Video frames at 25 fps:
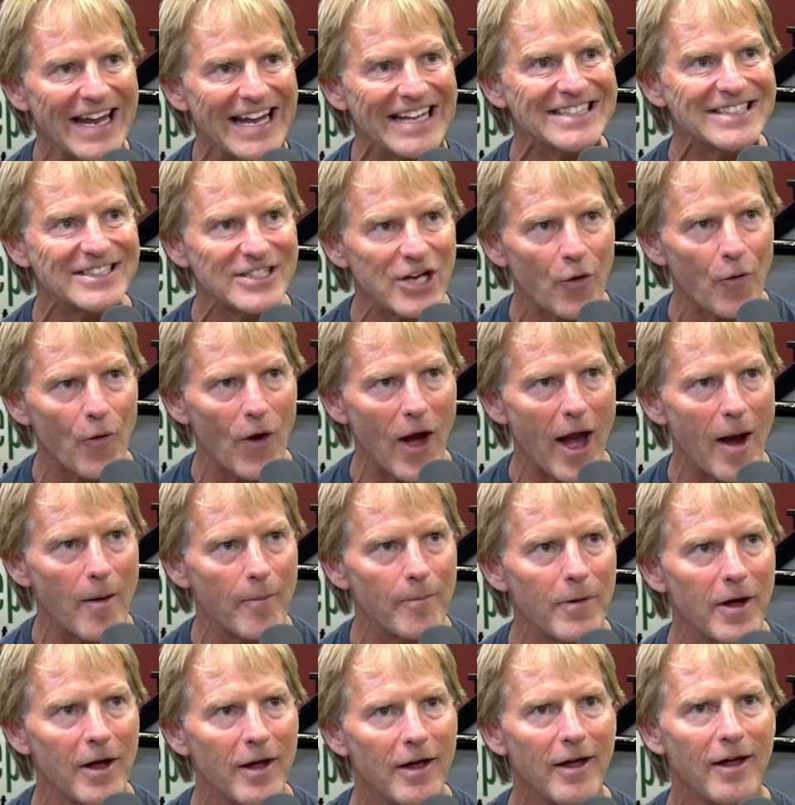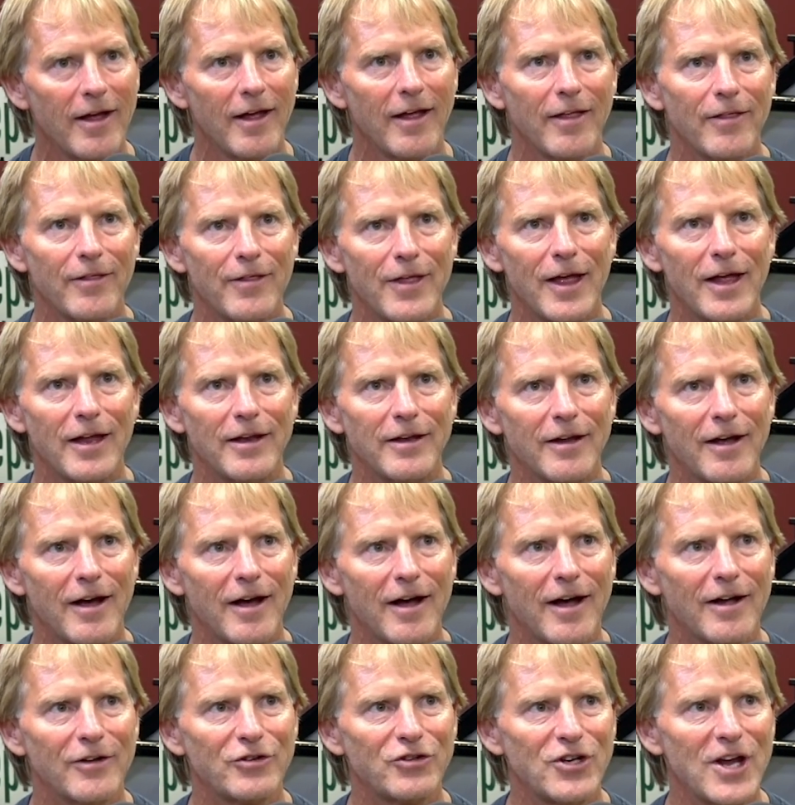Instagram that
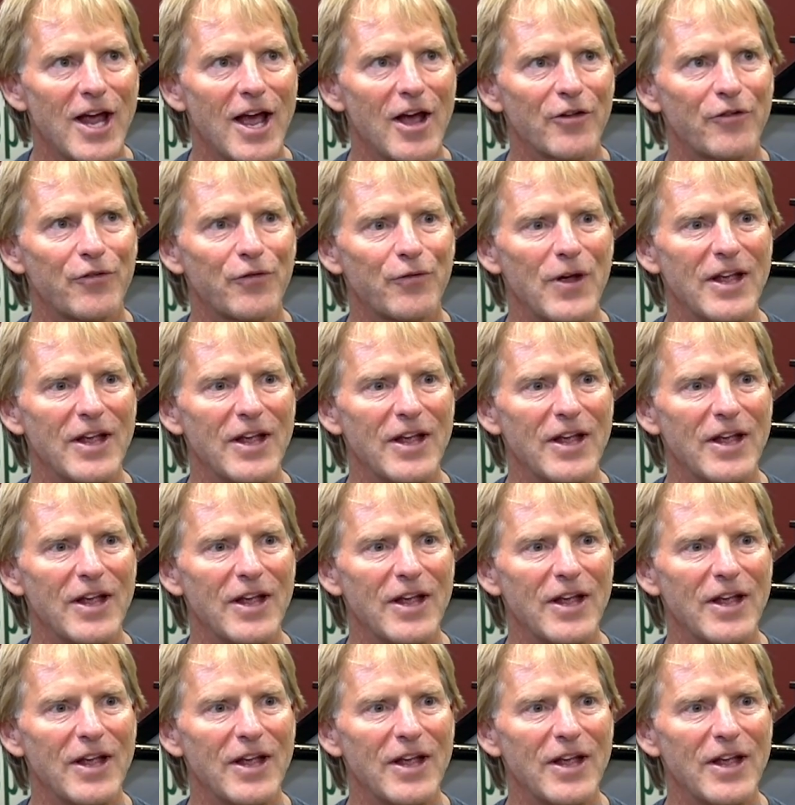uh, she has.